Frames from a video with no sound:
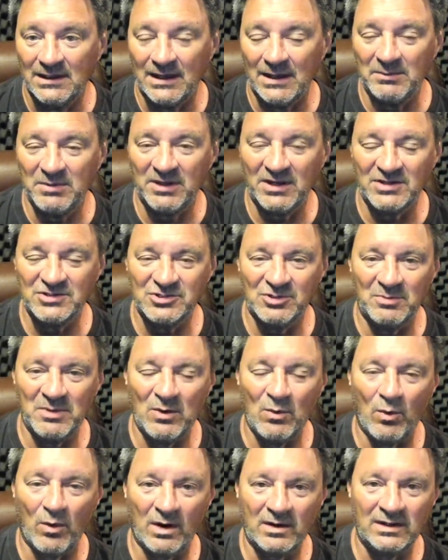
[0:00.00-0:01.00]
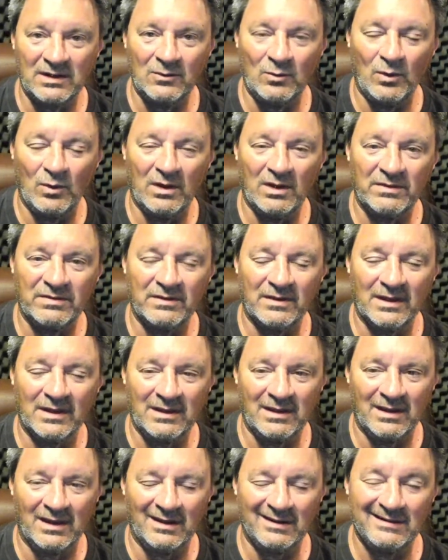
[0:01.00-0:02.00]
Uh, because you'll be working with,
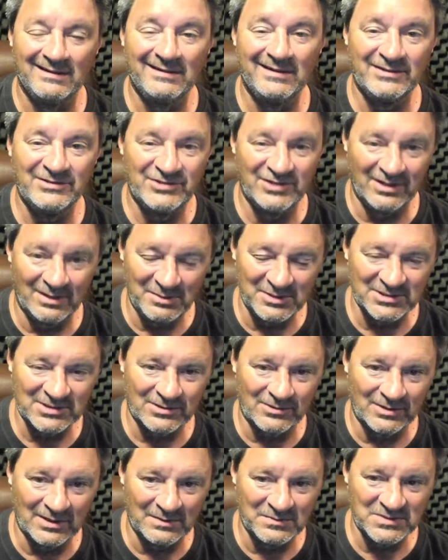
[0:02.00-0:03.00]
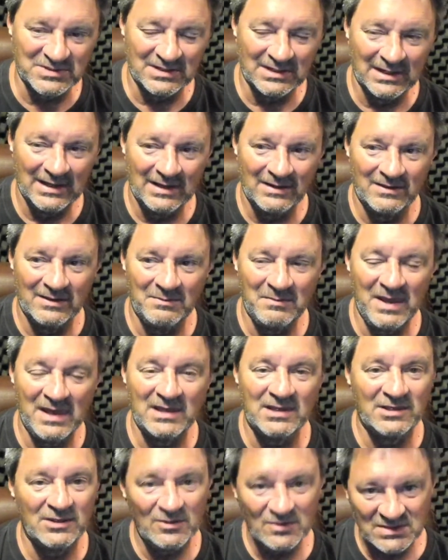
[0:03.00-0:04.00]
again, legitimate scripts that
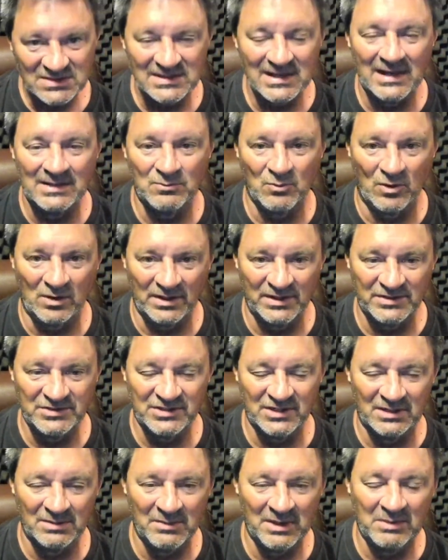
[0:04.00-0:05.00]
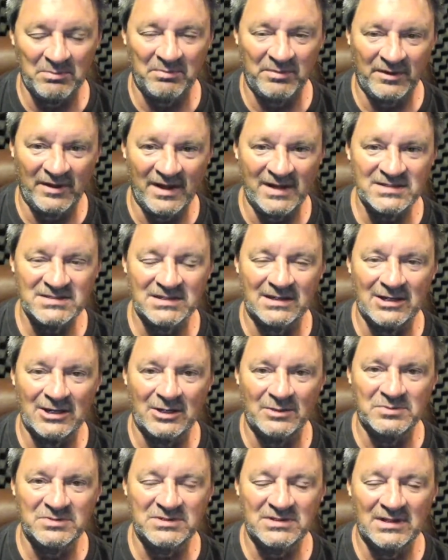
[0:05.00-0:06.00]
make you sound more legitimate, plus it
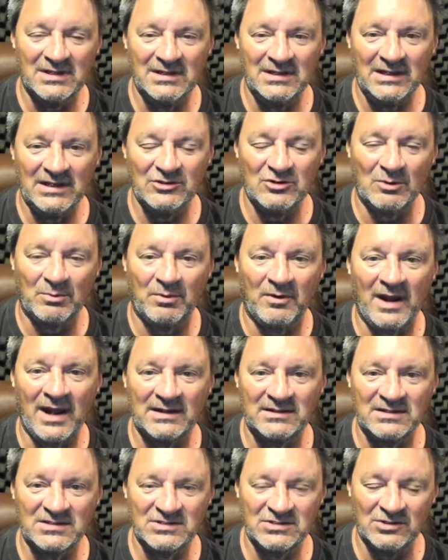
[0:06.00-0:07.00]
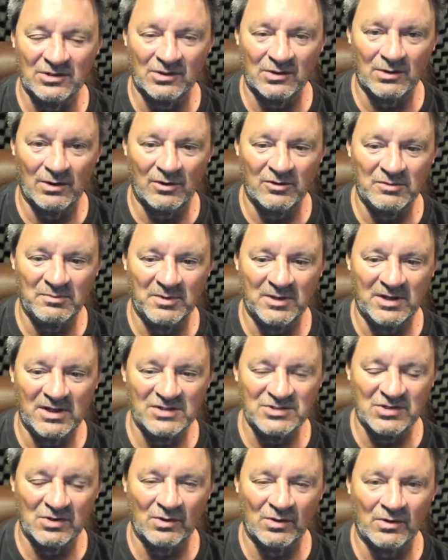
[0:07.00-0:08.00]
helps in your practice and your growth
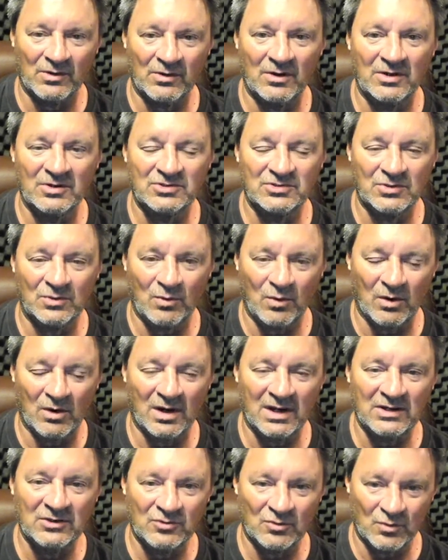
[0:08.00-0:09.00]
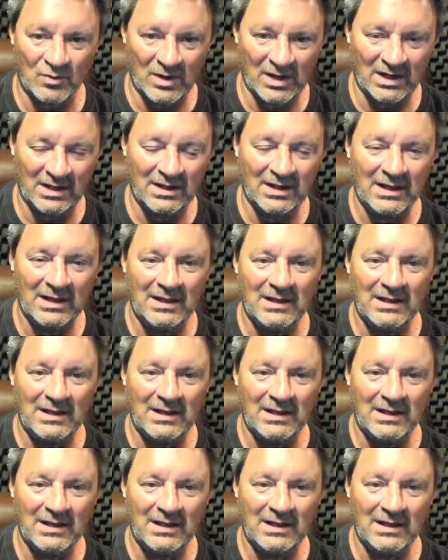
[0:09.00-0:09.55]
because you learn to work and to read